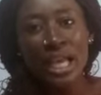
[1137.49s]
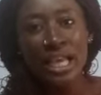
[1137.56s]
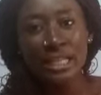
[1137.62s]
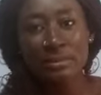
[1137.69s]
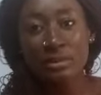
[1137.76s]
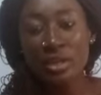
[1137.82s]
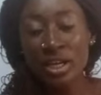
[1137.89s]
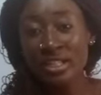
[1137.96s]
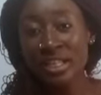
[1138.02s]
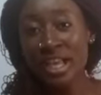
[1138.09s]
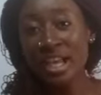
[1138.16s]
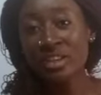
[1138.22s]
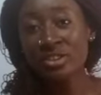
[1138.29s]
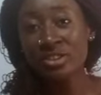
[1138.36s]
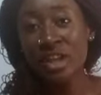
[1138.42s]
It's because
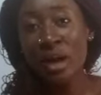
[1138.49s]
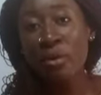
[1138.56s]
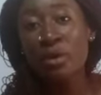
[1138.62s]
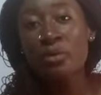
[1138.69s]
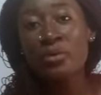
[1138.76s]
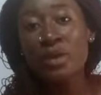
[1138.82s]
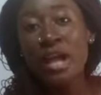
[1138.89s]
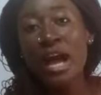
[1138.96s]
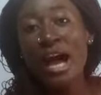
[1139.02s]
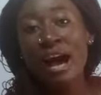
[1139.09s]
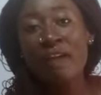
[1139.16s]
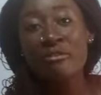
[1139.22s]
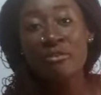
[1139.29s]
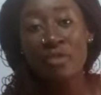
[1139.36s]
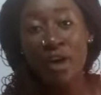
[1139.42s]
the extra one we
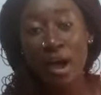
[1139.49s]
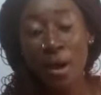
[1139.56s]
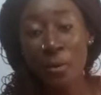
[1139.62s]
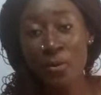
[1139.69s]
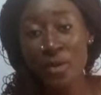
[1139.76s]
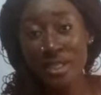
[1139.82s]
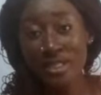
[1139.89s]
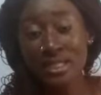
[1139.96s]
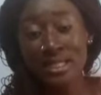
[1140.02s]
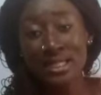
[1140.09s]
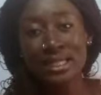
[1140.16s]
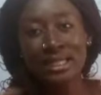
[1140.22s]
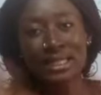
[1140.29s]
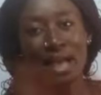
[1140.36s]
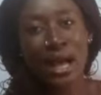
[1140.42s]
have for our waist
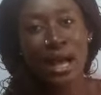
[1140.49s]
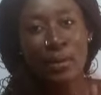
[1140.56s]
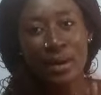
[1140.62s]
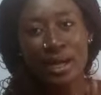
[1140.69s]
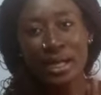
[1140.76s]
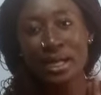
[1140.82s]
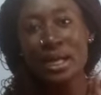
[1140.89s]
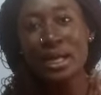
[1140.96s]
is our